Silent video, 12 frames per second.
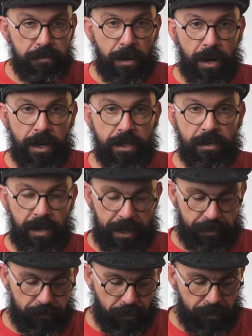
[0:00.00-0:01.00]
part,
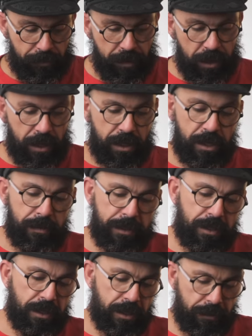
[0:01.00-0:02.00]
like from a little
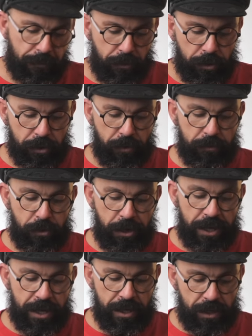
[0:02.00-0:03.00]
bit in the front of your
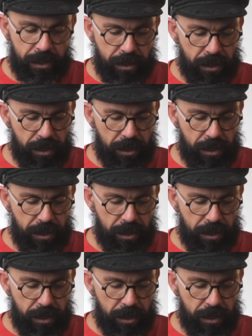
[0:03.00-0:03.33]
heel,